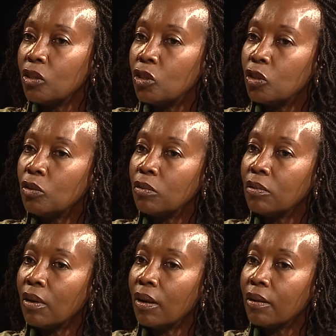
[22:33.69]
do
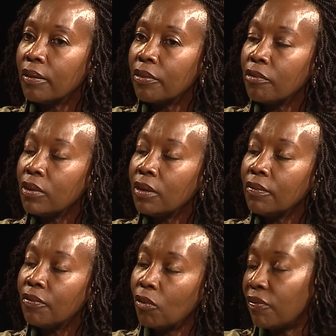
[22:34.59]
3,
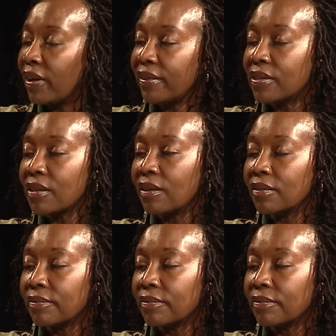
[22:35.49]
4, 5 star.